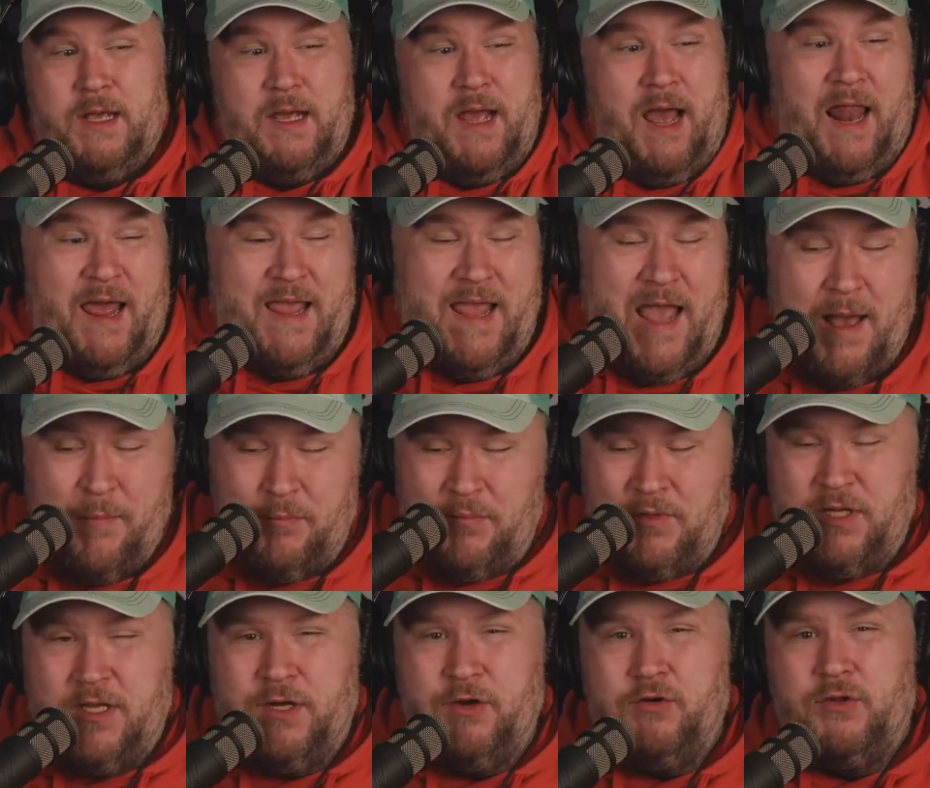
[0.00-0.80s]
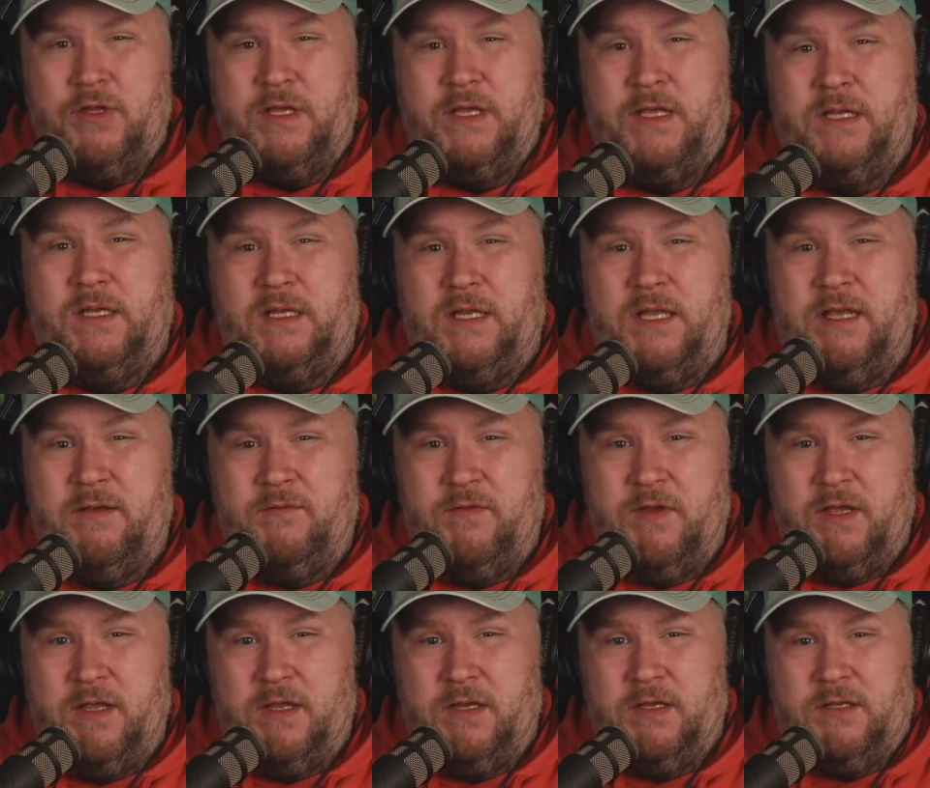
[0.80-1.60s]
Like, I'm literally
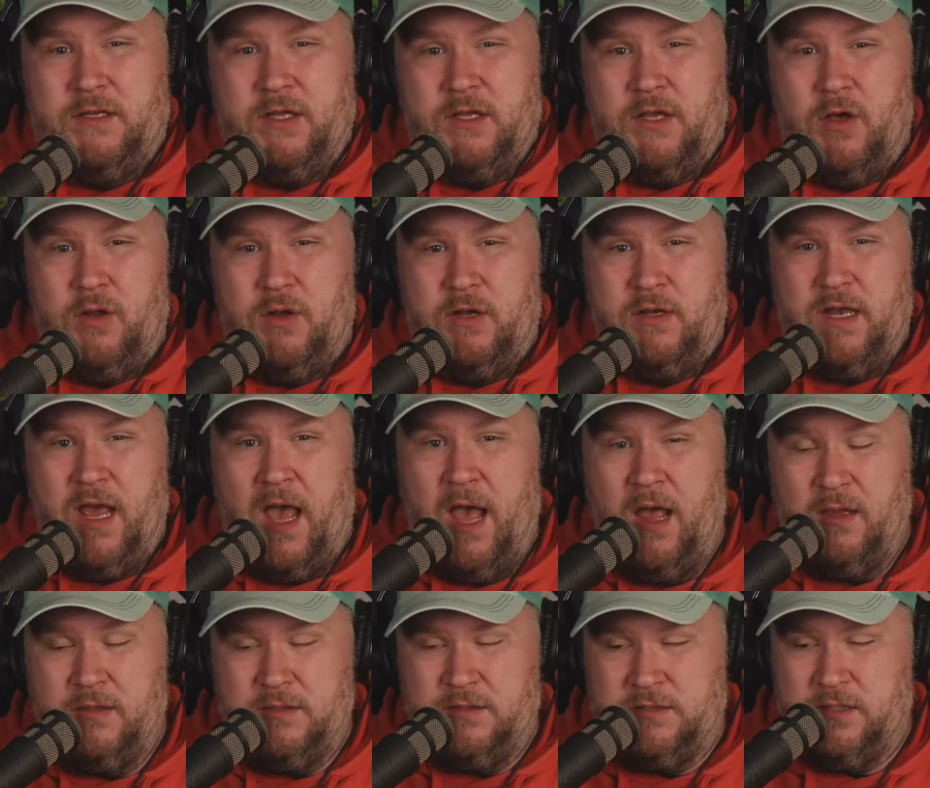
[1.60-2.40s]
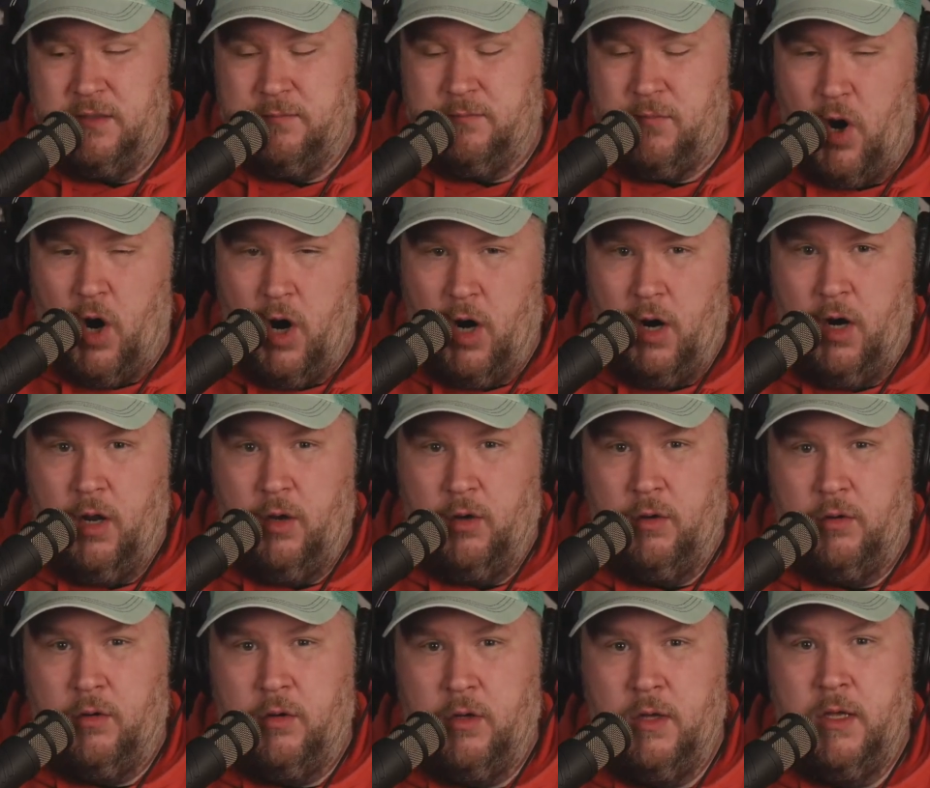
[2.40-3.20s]
leaving to go to Dallas
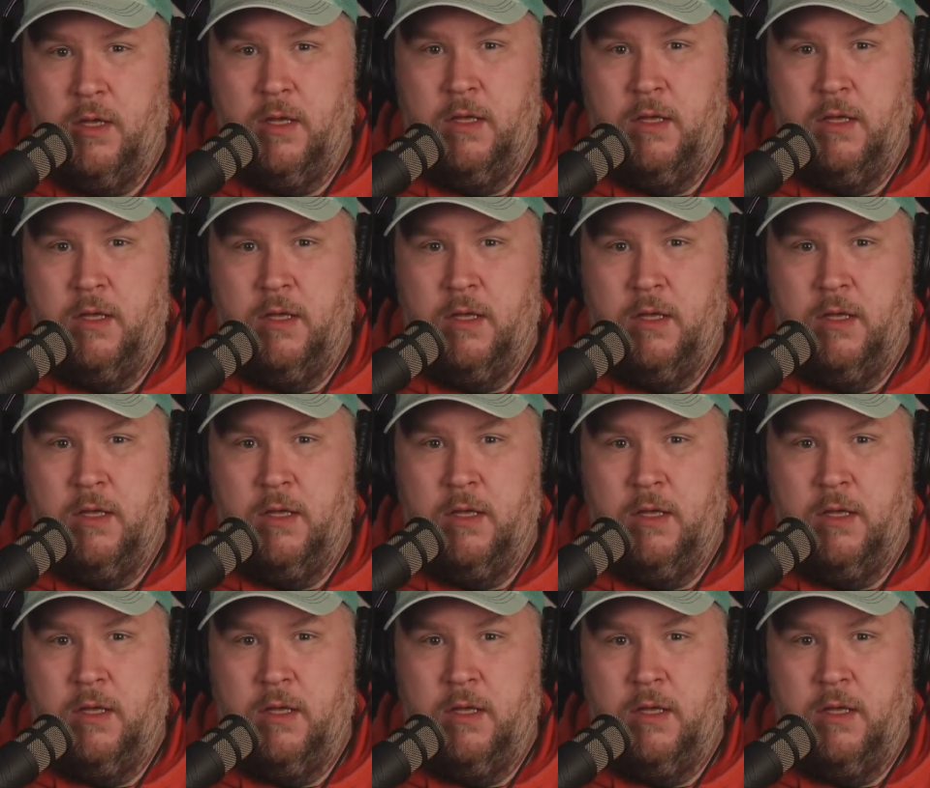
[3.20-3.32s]
tomorrow.